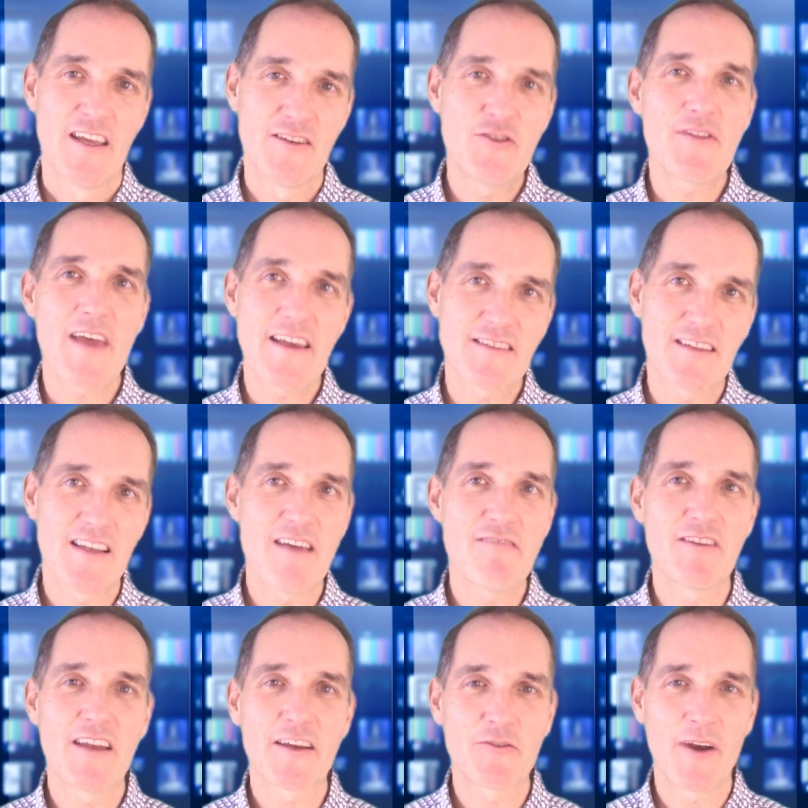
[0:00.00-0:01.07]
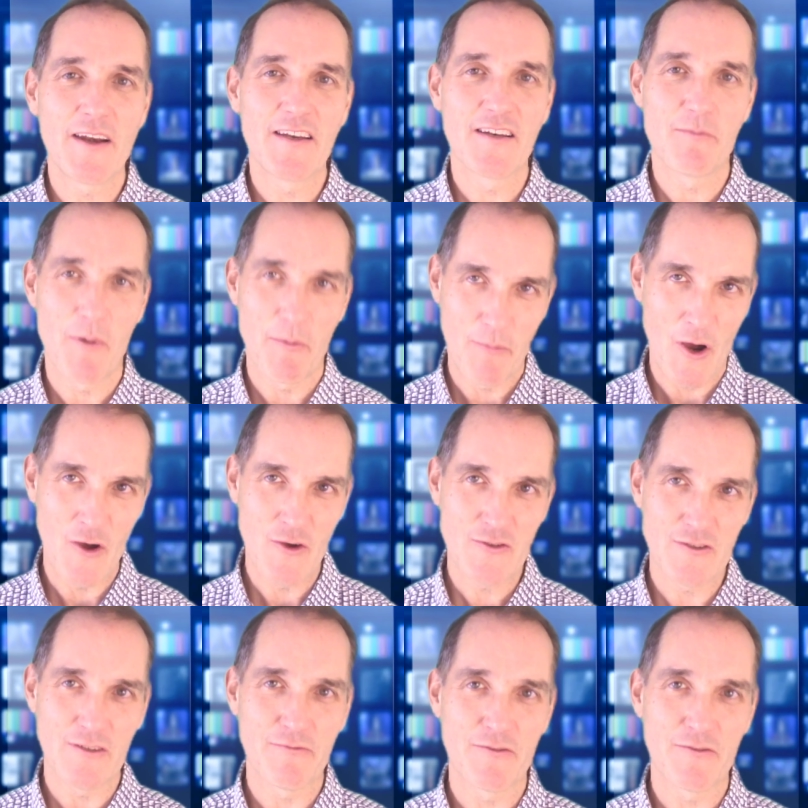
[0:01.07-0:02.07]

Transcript: In 2011, I created a proposal